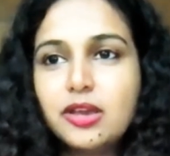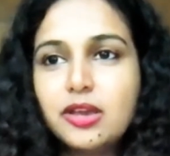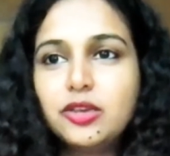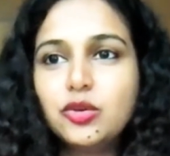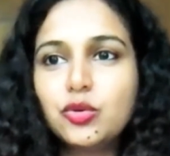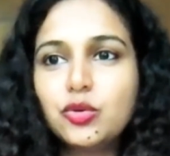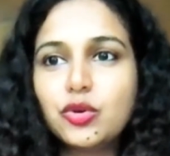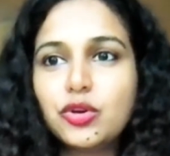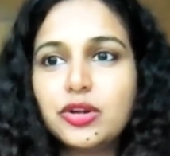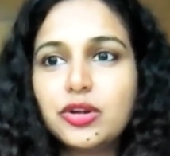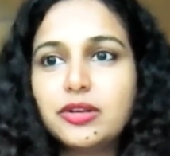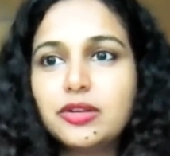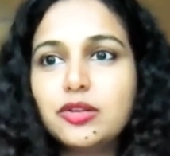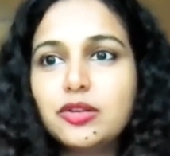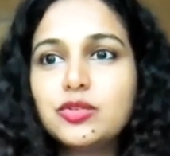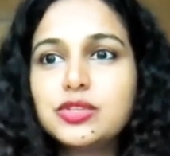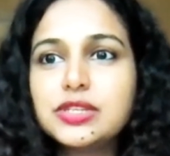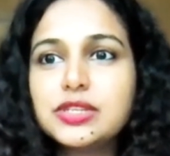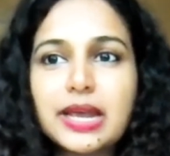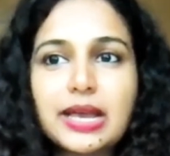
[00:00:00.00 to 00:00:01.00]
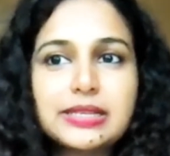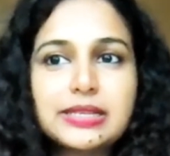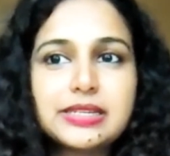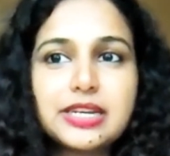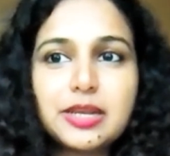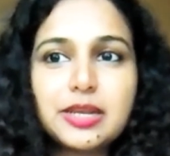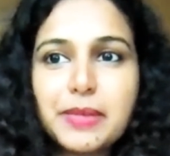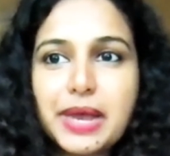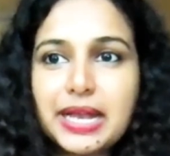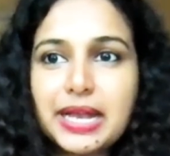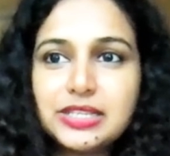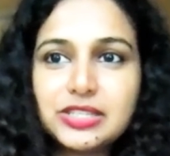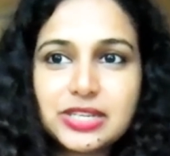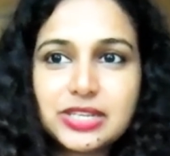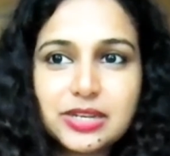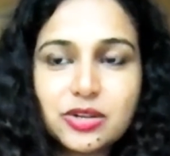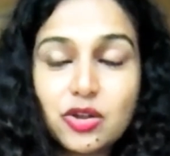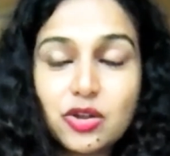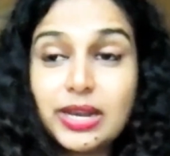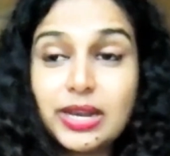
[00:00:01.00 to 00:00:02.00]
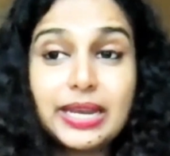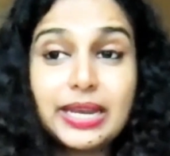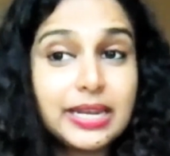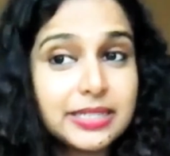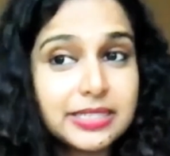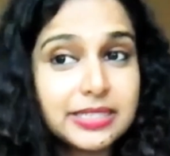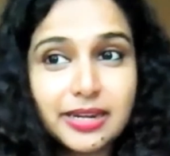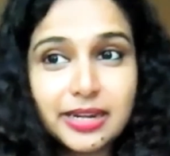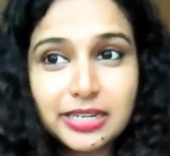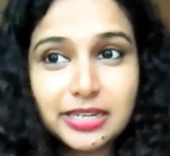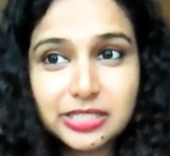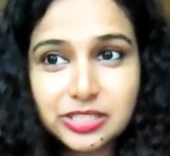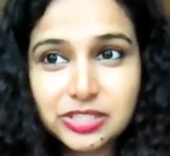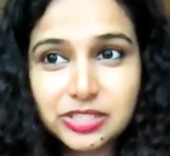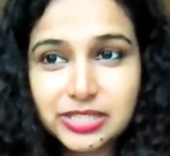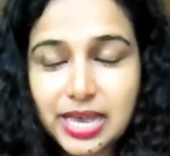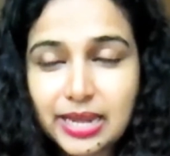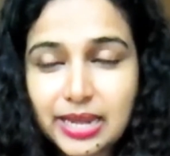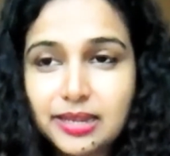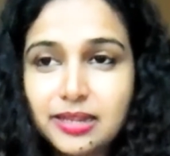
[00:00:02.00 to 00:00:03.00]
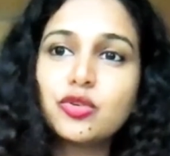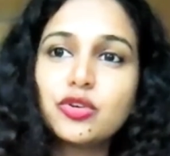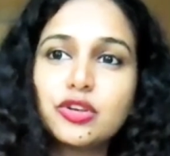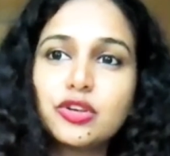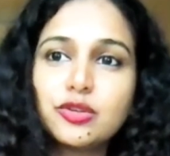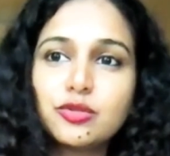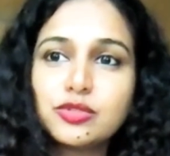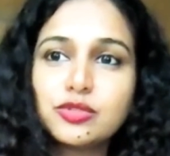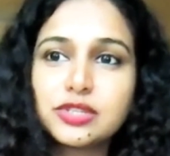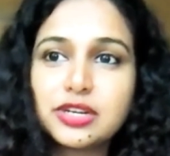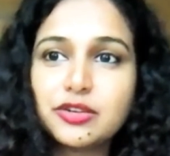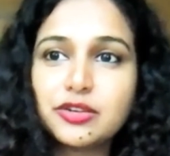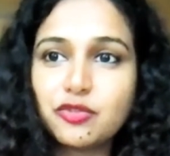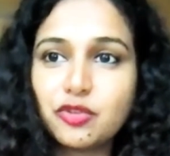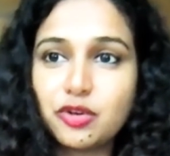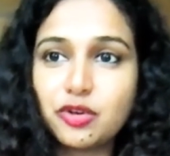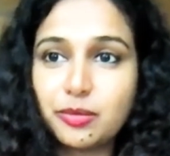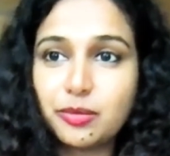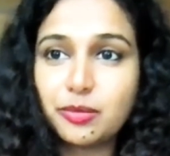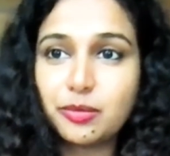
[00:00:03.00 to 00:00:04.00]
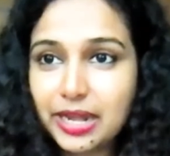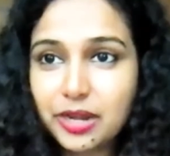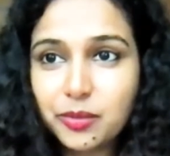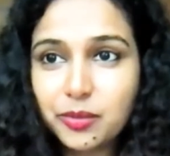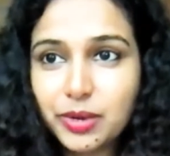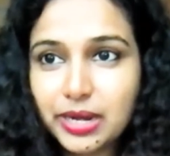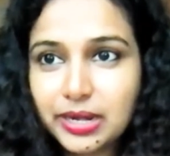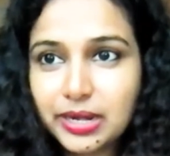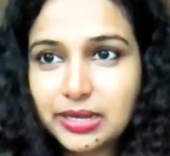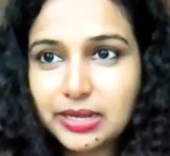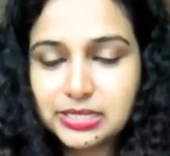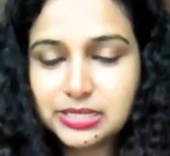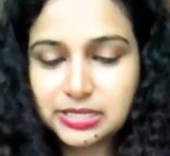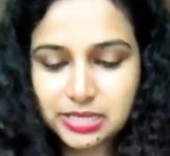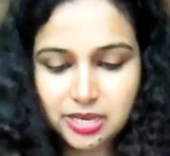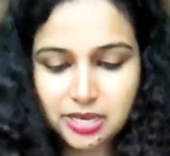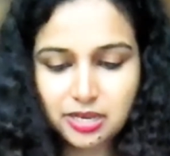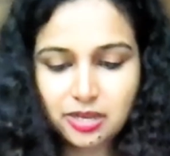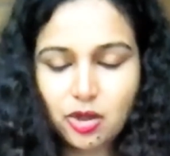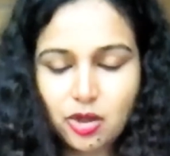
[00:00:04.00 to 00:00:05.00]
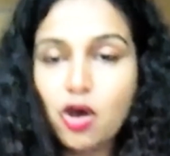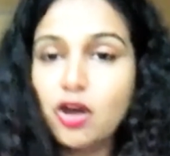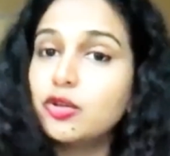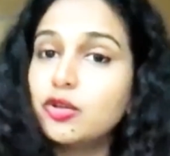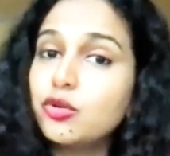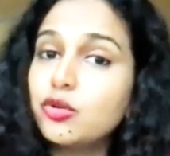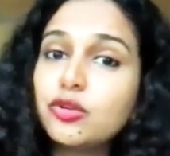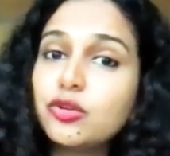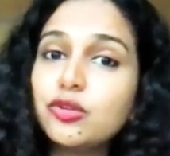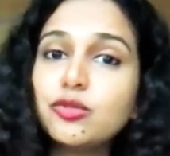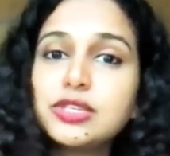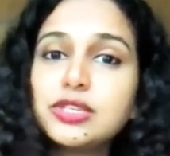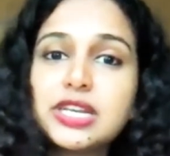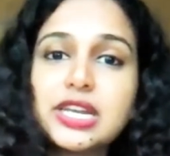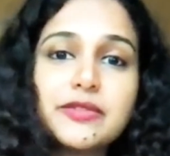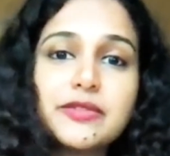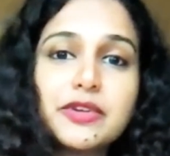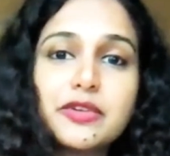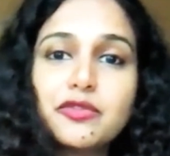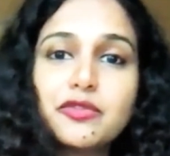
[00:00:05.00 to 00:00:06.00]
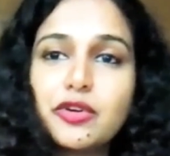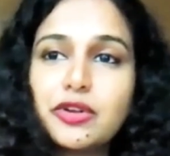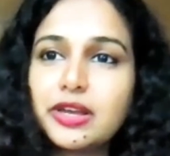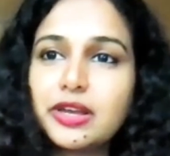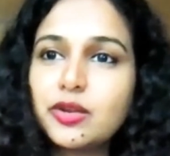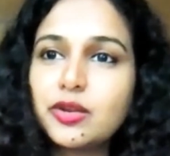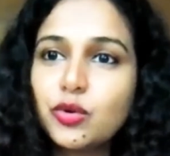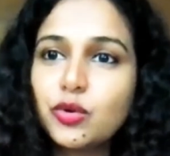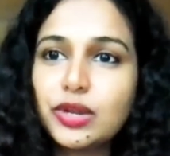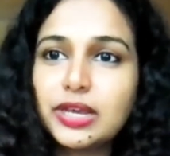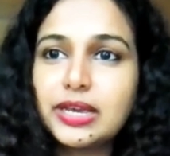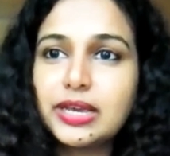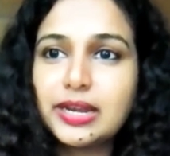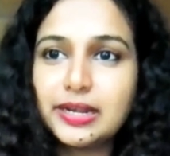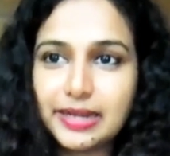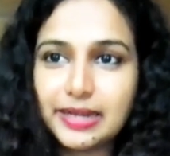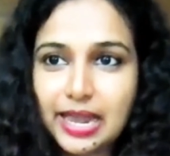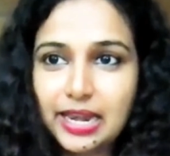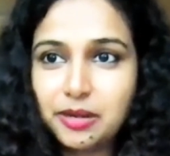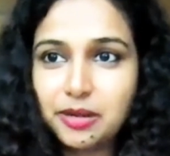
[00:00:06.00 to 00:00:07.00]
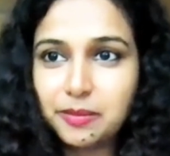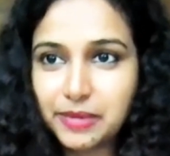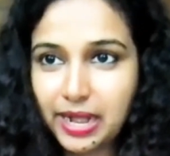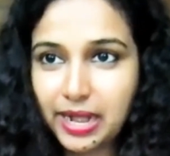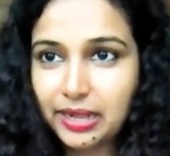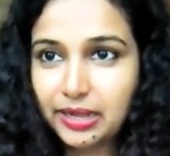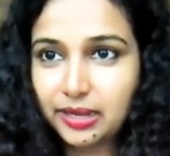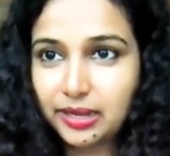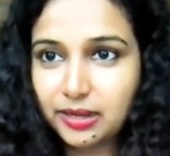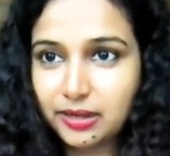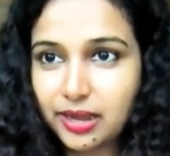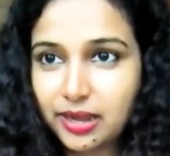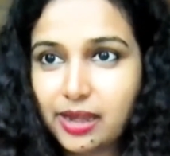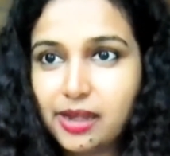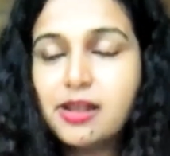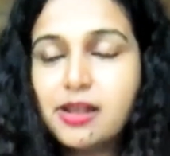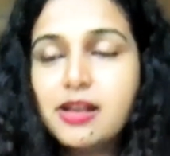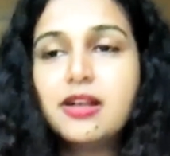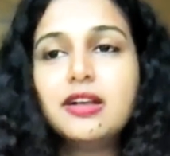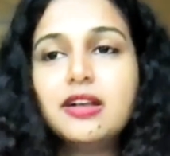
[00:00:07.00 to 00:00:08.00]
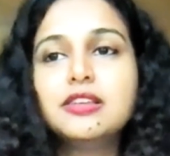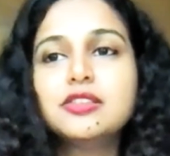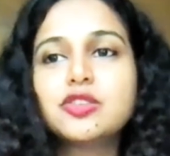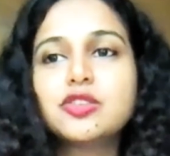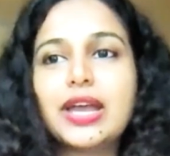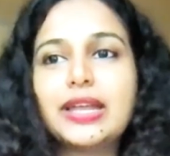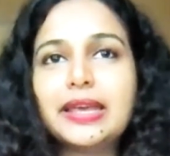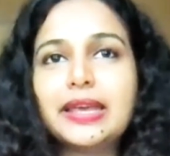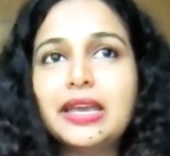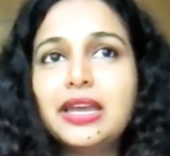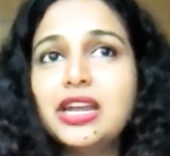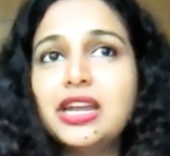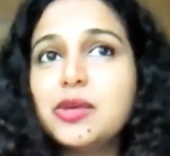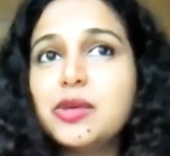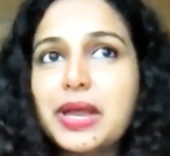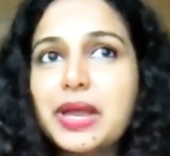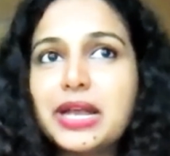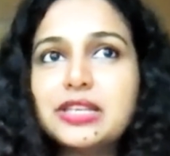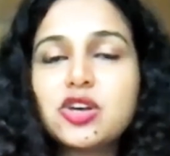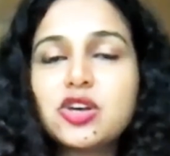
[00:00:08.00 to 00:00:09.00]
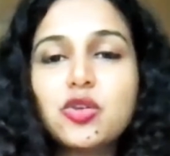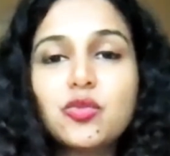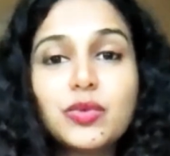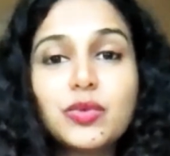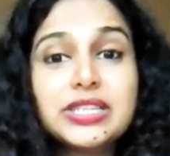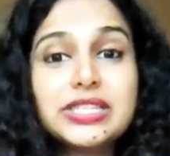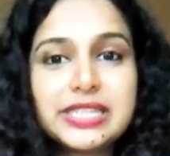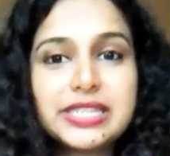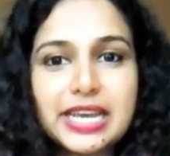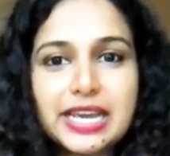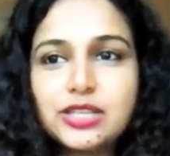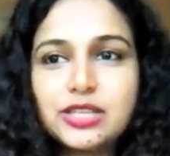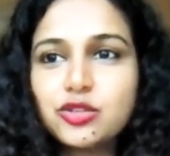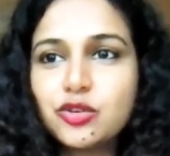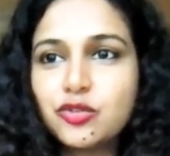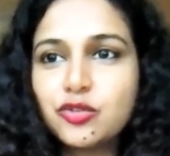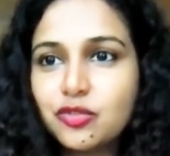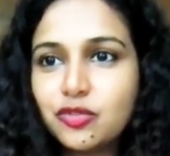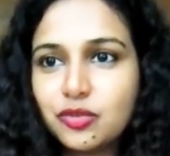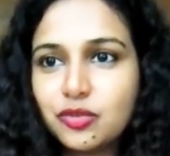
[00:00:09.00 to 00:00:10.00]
You could use it as a demand gen or a lead generation channel. You could use it for brand awareness, or you could use it even for recruiting and talent branding, right? So I think it depends on which stage of